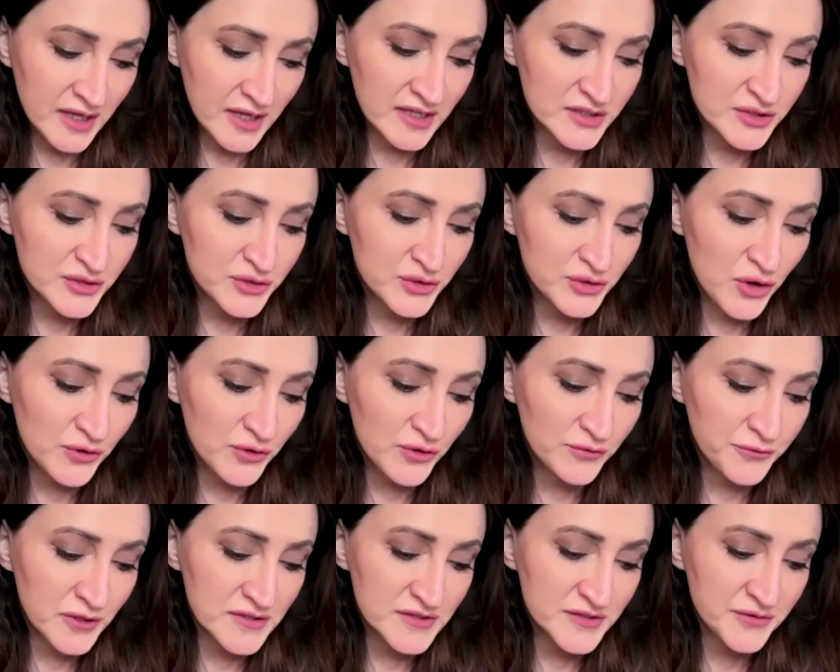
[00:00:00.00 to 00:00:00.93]
He's
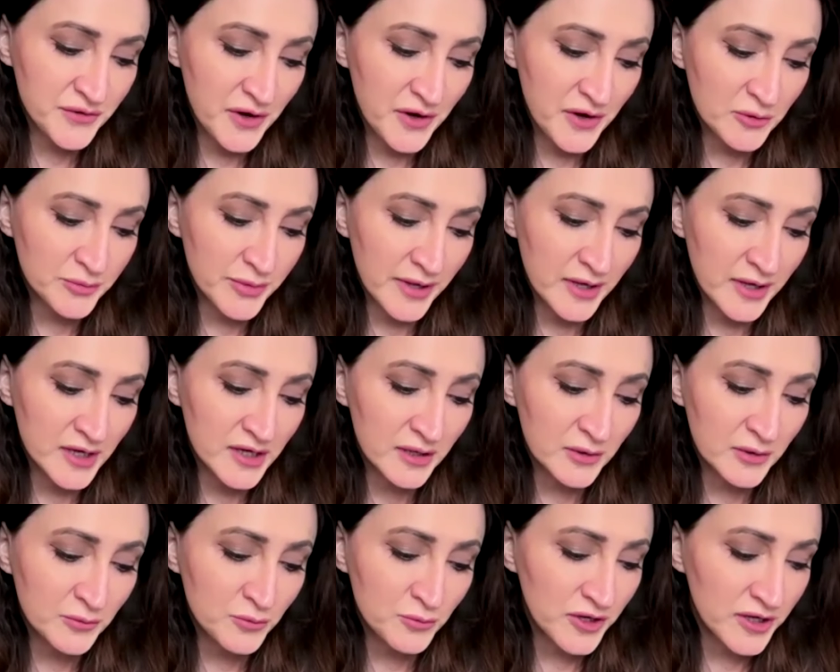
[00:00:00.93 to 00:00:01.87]
known for his
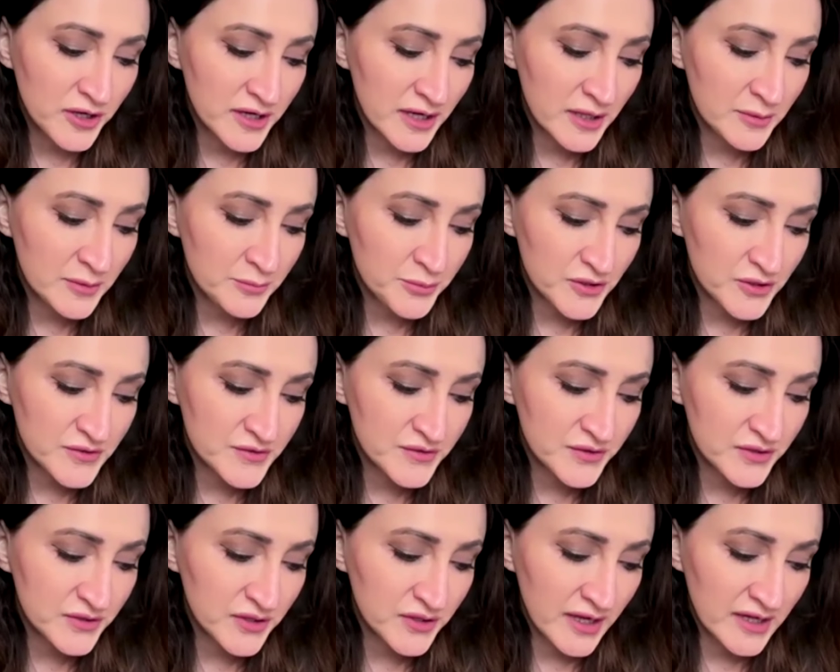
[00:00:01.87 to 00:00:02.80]
groundbreaking work in
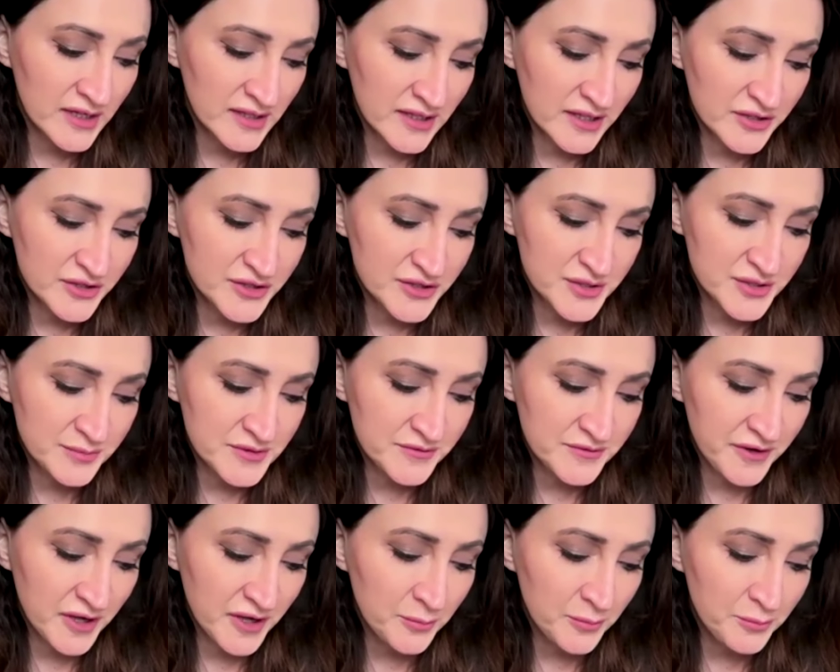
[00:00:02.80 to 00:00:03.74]
personal and leadership
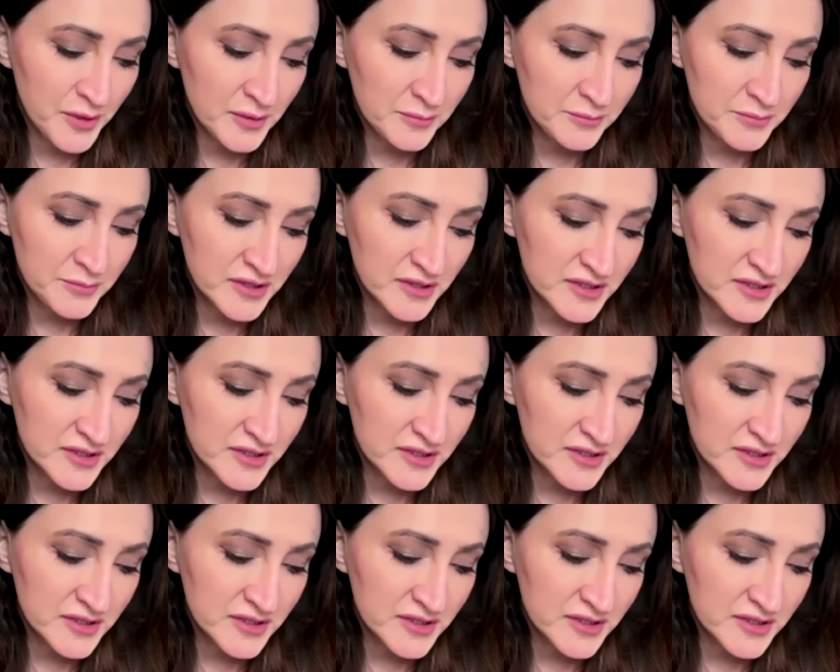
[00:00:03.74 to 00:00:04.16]
development,